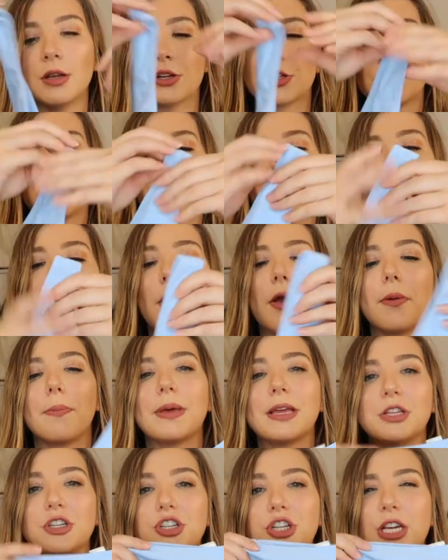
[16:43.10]
So they are a
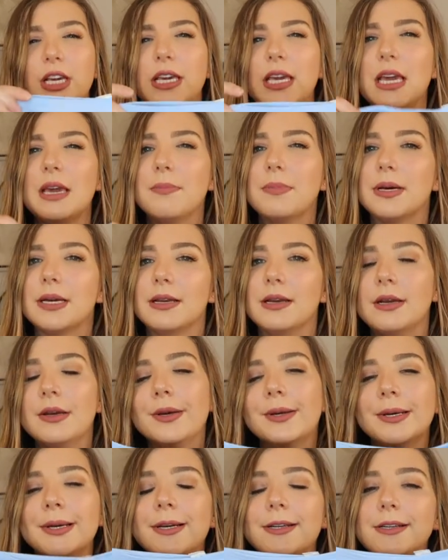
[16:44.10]
bit cheeky, but
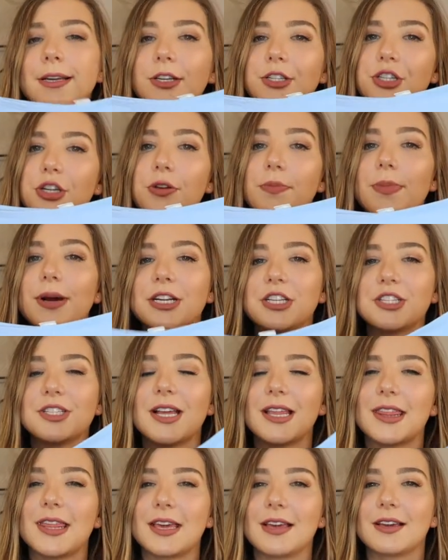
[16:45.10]
not too much,
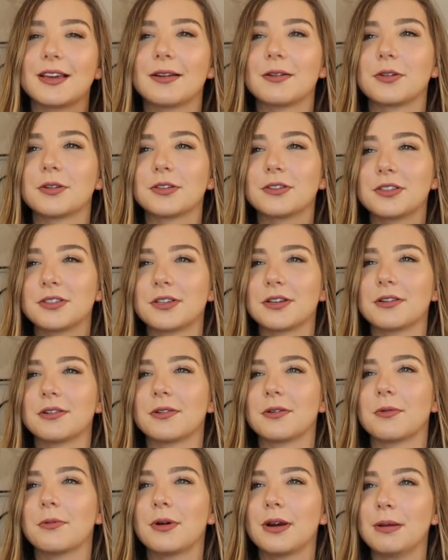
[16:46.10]
nothing to
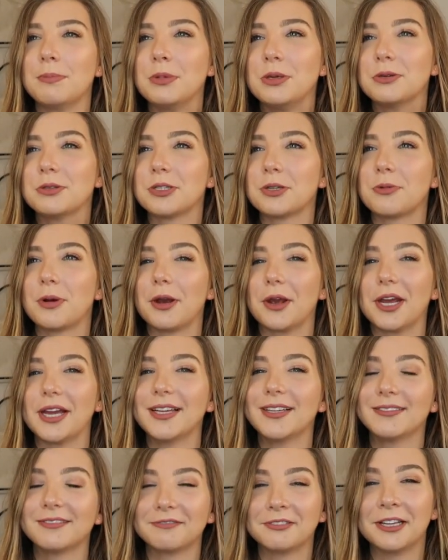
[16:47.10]
what I'm used to
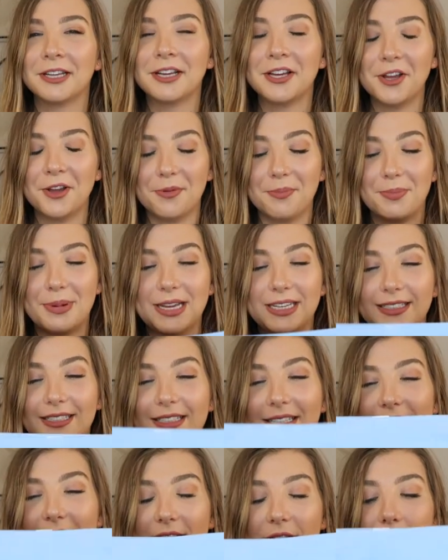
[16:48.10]
wearing. But
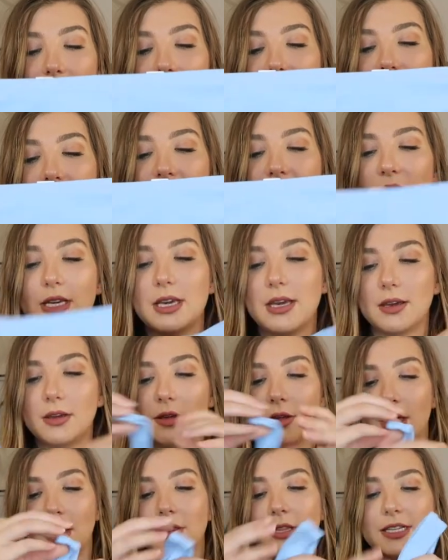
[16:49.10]
yeah, they're a bit cheeky.
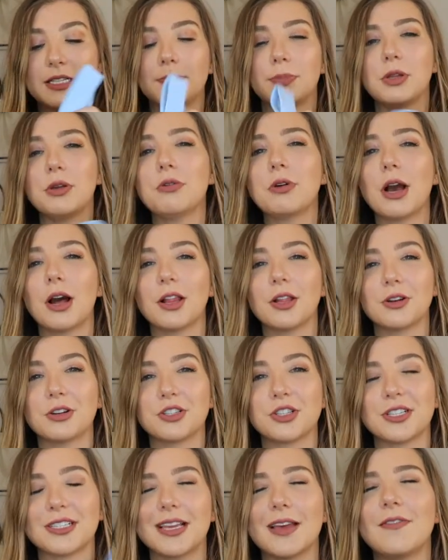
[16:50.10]
And this blue color
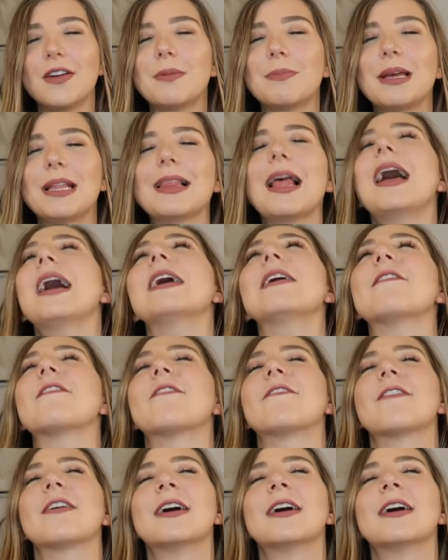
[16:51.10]
is just giving me life.